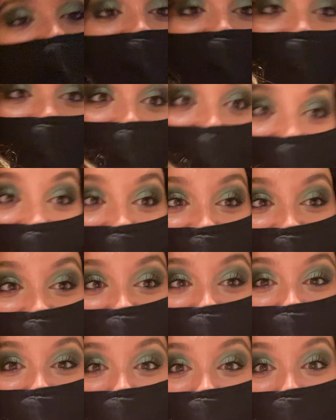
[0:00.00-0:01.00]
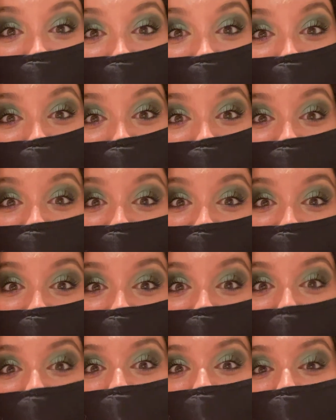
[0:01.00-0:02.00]
And that's it. So we will reveal
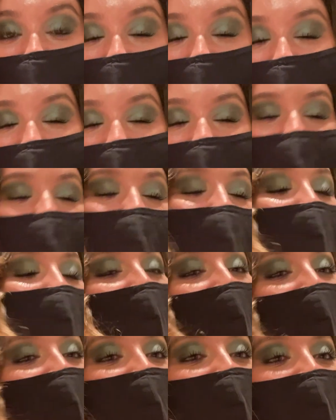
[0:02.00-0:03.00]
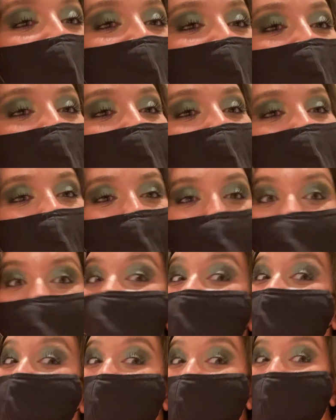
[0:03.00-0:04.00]
what we got at the end.
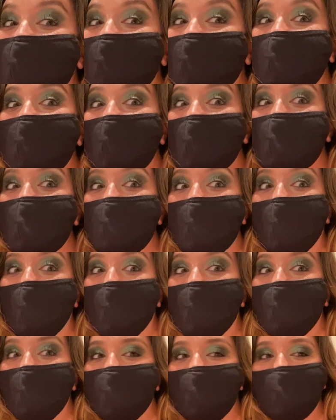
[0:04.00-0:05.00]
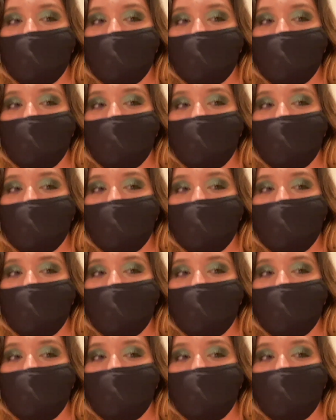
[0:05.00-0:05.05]
Stay tuned.